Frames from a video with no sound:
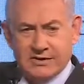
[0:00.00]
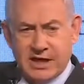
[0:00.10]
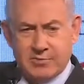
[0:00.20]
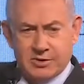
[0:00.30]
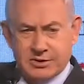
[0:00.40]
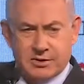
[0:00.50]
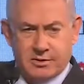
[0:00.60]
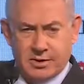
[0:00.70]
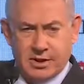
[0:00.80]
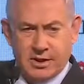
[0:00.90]

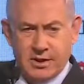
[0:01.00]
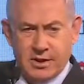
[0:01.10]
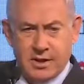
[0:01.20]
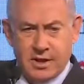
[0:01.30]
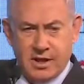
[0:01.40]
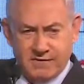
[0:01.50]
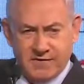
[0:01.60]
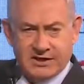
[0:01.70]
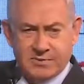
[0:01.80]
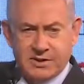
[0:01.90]
cybersecurity
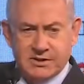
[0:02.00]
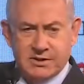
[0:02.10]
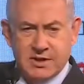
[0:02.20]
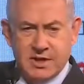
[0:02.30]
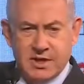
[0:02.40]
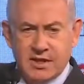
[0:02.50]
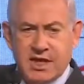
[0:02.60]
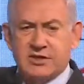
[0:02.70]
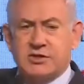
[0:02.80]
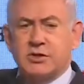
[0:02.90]
investments.
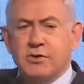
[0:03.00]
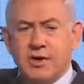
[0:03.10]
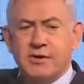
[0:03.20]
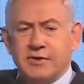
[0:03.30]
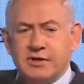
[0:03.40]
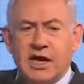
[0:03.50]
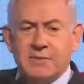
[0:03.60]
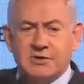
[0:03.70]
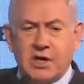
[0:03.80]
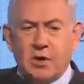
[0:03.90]
That's 200
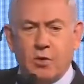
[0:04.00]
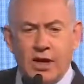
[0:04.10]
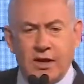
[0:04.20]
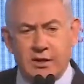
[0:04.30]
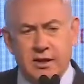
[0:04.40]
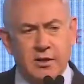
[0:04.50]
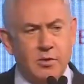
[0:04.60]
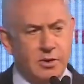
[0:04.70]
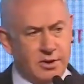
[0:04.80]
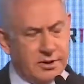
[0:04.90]
times our weight in
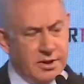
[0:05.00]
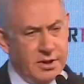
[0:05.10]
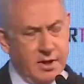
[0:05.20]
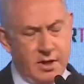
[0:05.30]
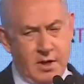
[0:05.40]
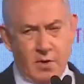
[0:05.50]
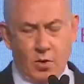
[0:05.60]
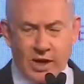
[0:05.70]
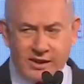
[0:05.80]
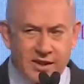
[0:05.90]
the world.
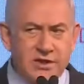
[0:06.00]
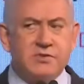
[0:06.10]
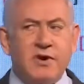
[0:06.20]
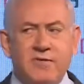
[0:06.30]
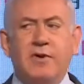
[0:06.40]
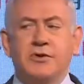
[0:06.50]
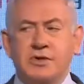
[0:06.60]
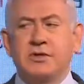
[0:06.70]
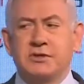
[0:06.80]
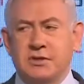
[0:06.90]
What this
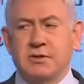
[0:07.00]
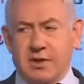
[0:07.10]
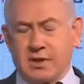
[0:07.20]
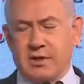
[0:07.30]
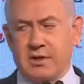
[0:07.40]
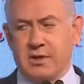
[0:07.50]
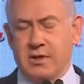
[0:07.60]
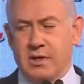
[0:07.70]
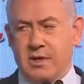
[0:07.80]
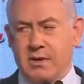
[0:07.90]
revolution is doing,
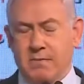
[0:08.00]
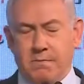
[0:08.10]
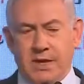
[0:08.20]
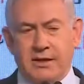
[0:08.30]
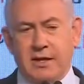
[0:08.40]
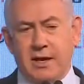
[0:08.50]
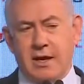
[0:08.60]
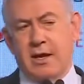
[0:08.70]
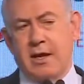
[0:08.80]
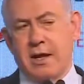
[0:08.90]
big
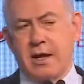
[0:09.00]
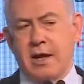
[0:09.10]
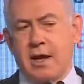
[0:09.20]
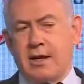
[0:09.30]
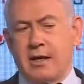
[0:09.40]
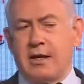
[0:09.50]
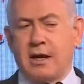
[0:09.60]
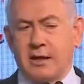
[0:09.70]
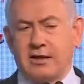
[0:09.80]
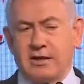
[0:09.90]
data, AI, and
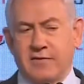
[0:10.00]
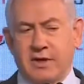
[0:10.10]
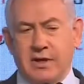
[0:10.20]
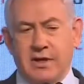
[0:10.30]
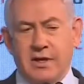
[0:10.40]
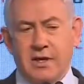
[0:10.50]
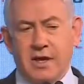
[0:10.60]
connectivity,